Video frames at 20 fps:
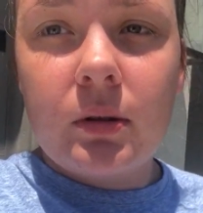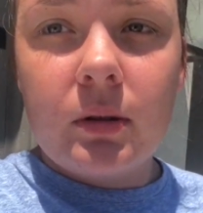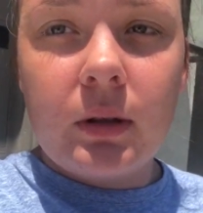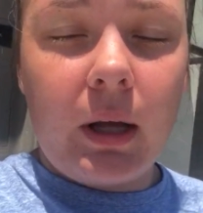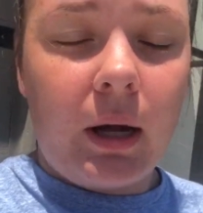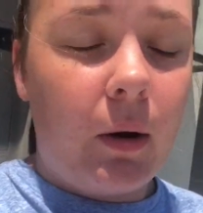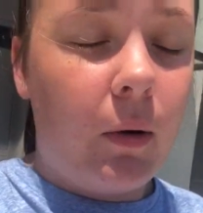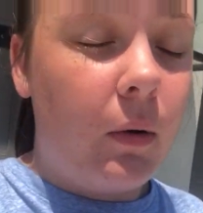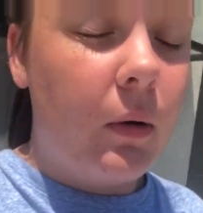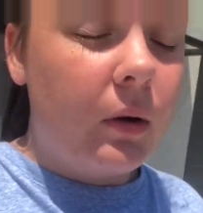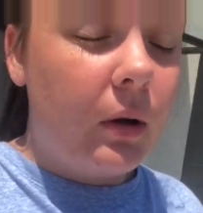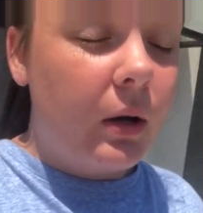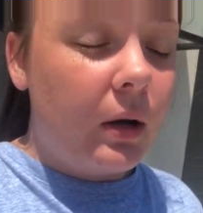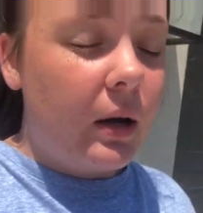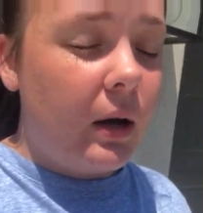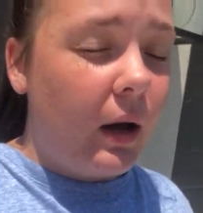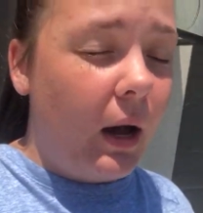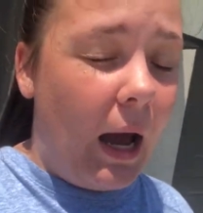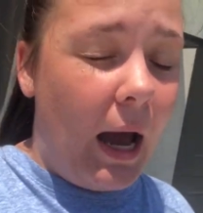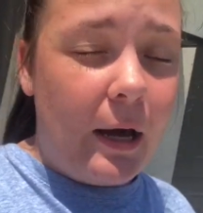Now,
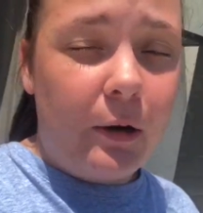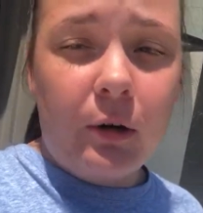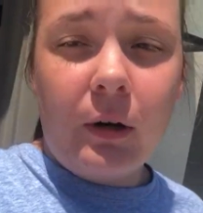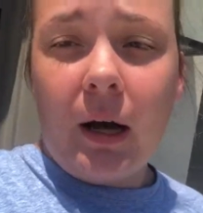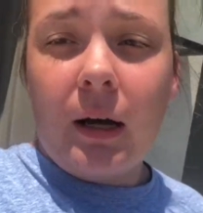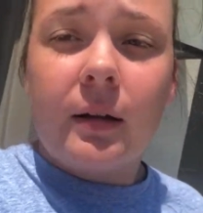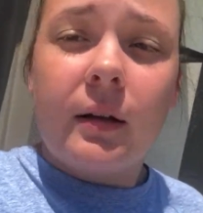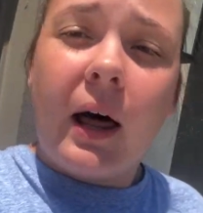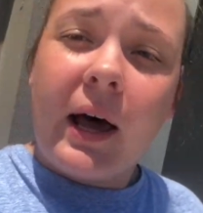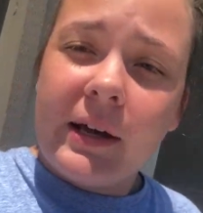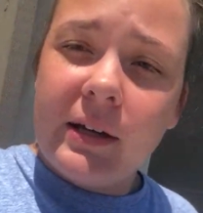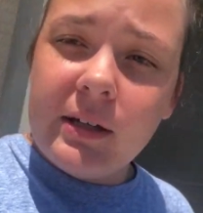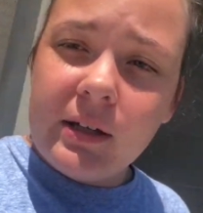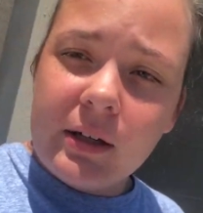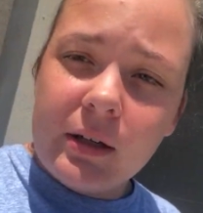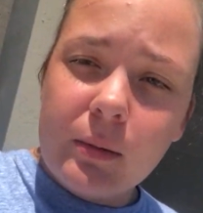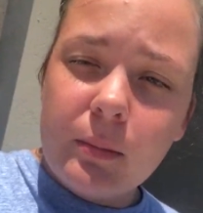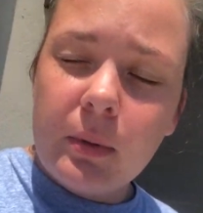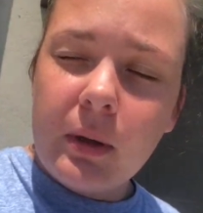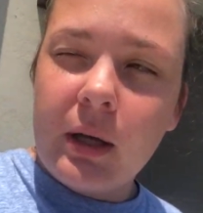I do not like
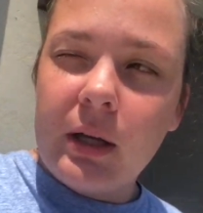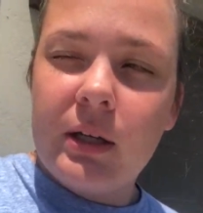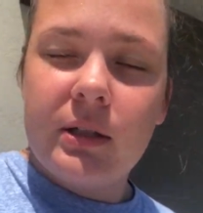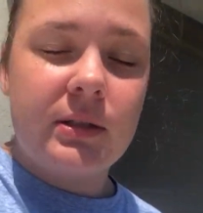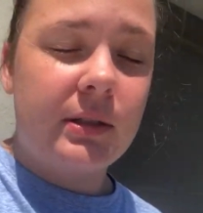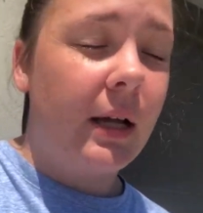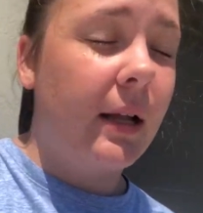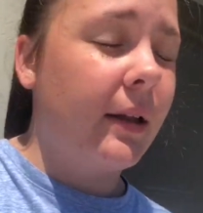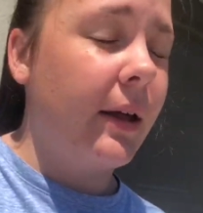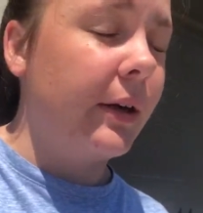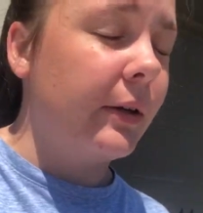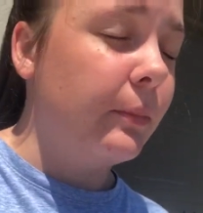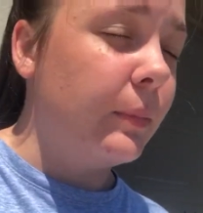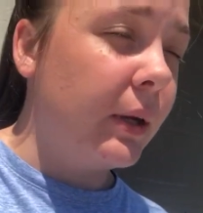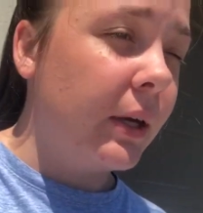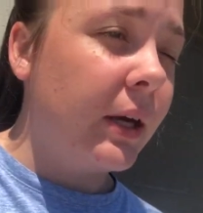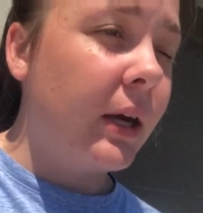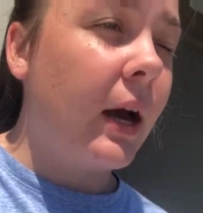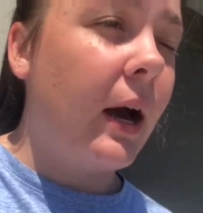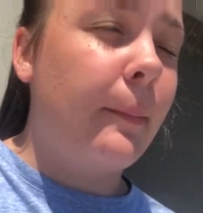him. He does not like
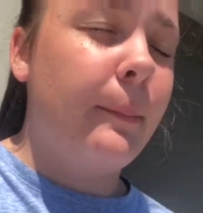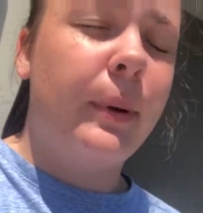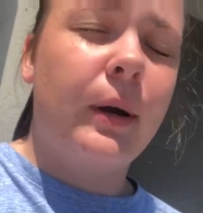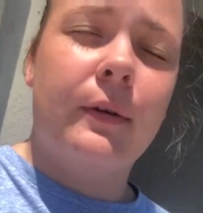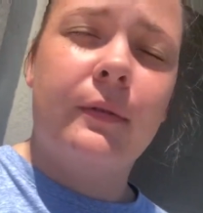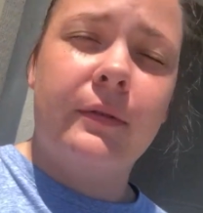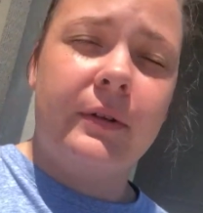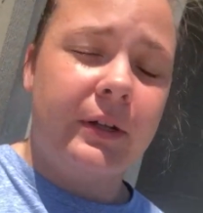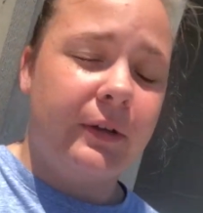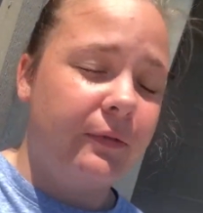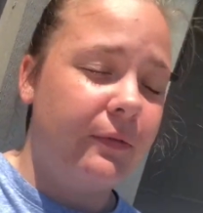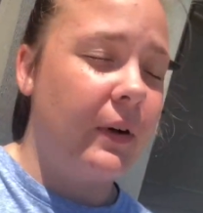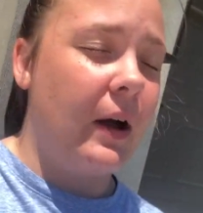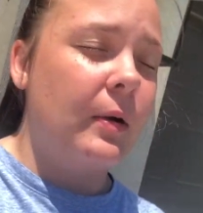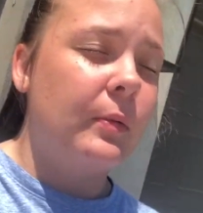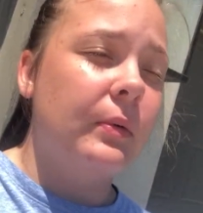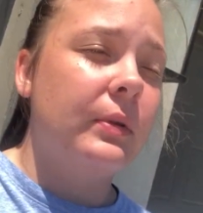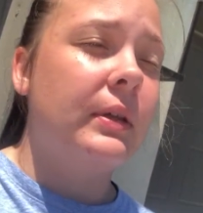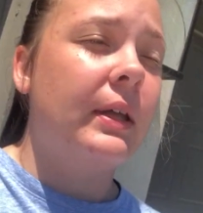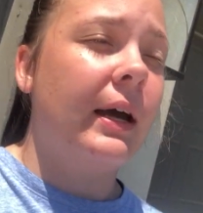me. I'm perfectly
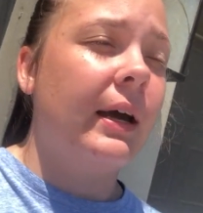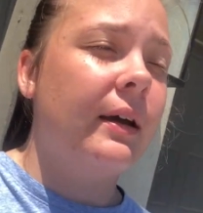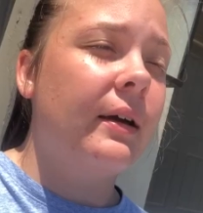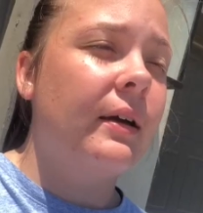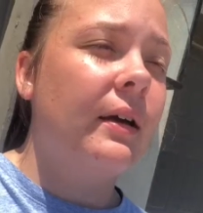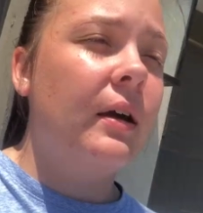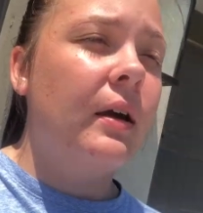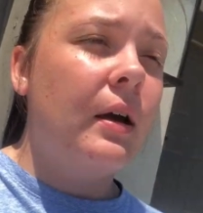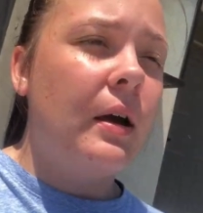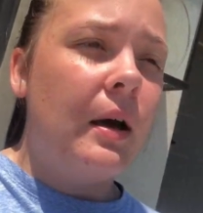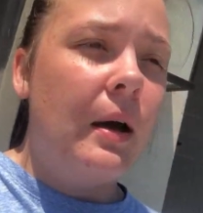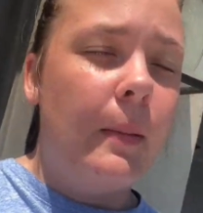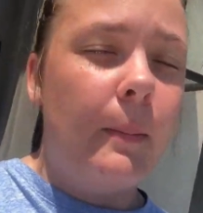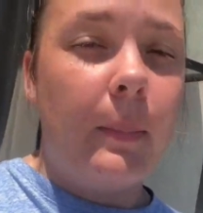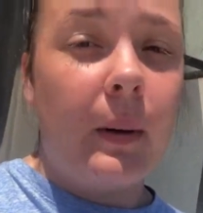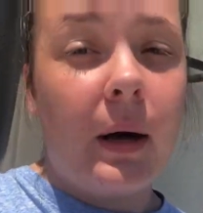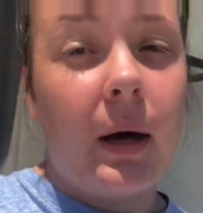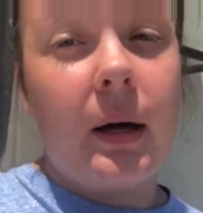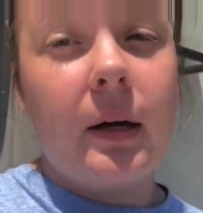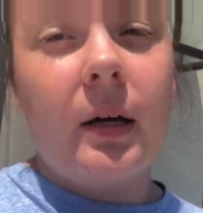fine with that.
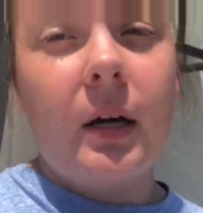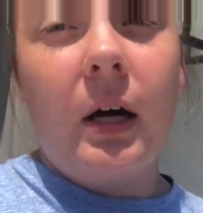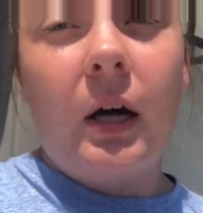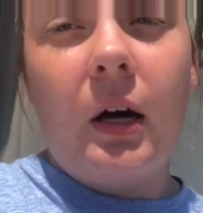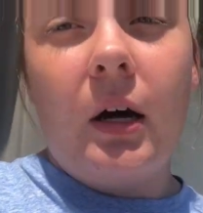But